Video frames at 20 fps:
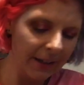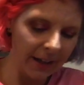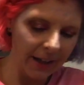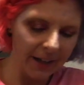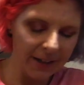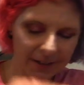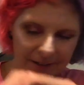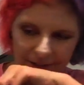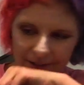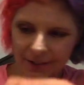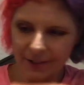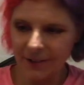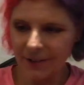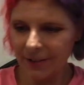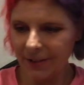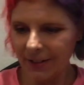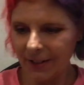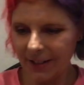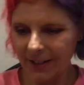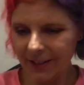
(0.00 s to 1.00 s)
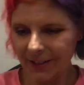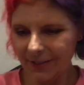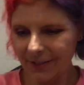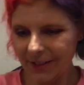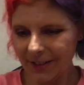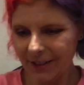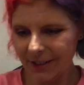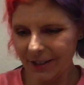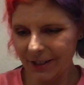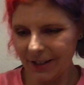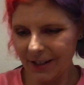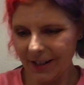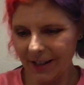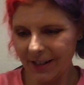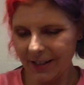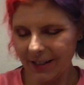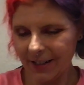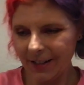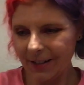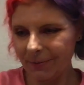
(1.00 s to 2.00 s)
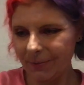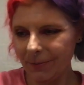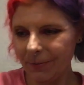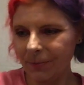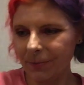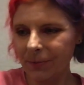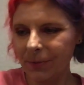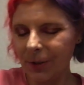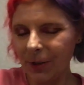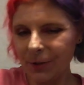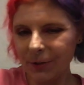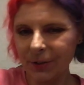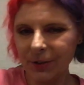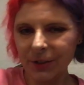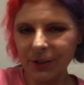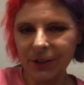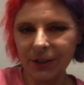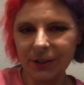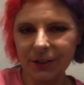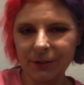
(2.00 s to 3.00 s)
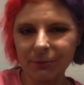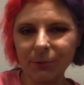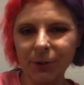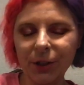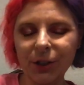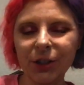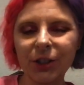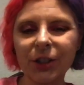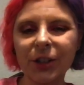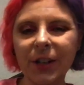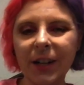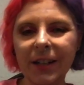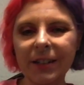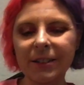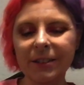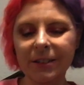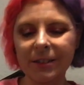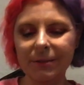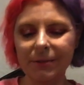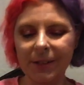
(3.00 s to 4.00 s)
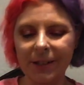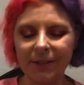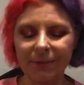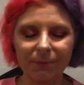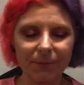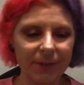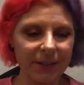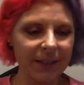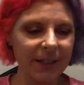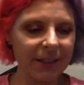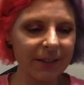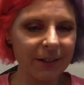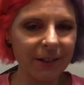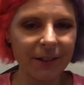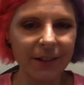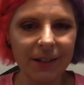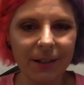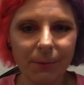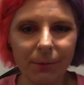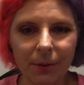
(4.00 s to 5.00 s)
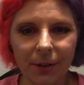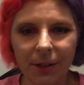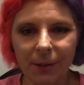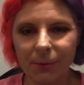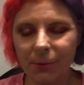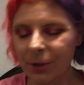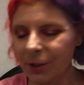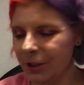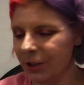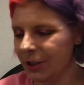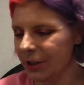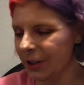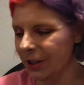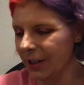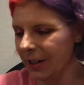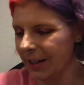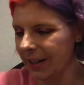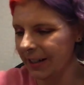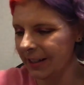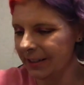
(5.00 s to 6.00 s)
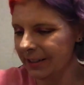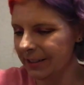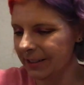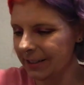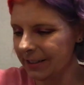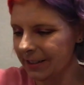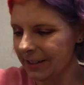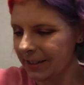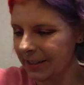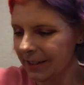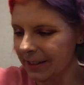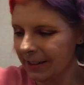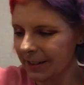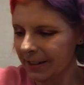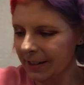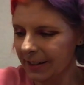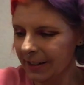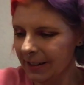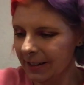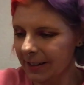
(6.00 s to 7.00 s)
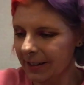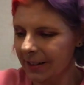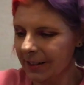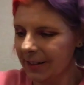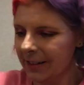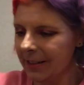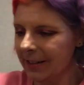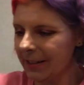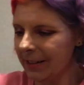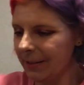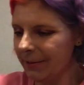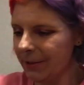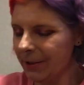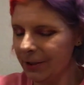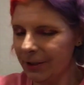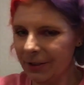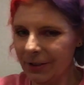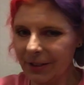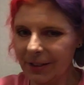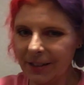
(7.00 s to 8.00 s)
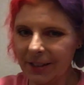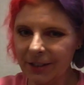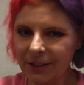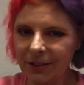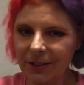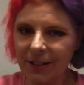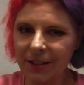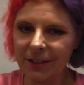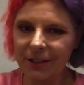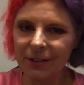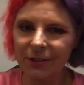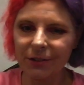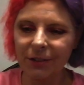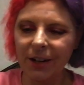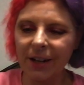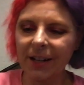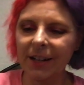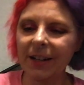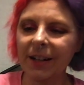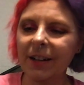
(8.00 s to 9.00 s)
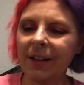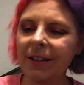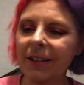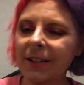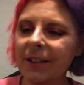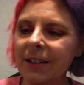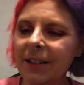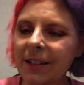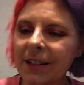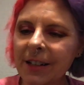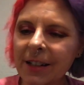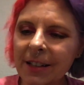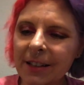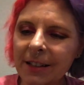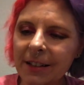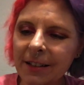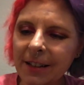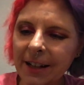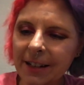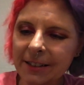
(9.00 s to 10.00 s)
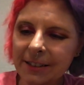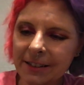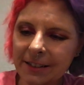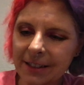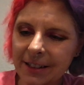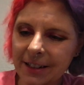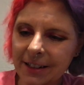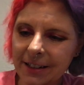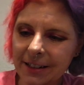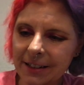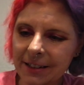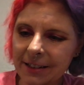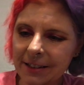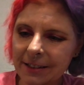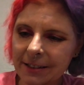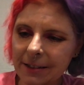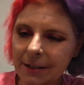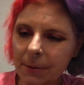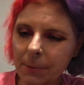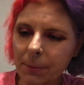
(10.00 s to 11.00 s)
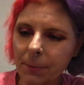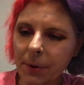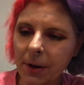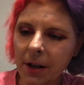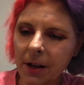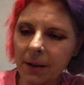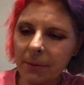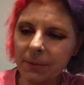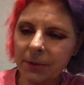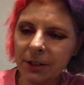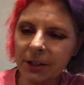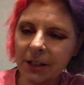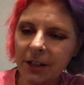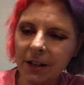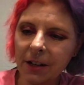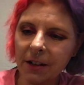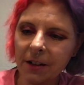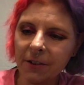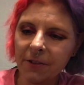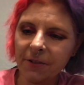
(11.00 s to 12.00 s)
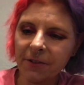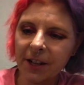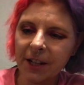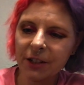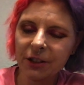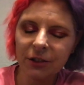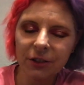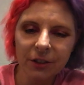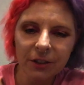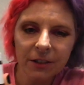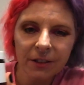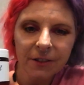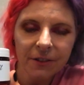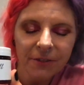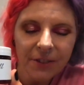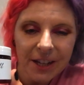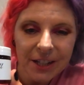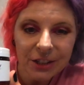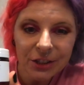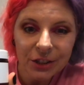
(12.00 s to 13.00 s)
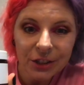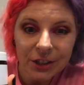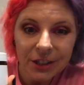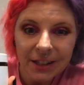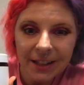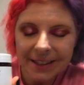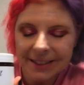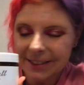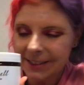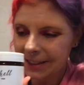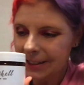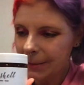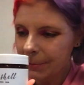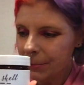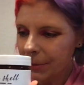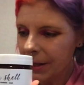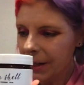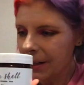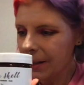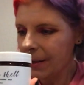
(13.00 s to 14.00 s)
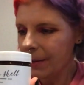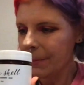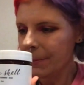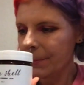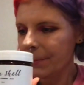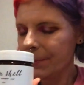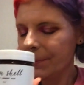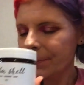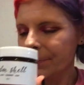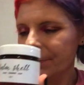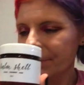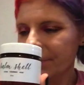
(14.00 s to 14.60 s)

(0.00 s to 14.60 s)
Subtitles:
I don't know. I'll give it a shot. I don't really use moisturizer because my skin's already pretty moisturized. I'm usually like trying to dry it out. The last thing is a Bombshell facial cleansing balm.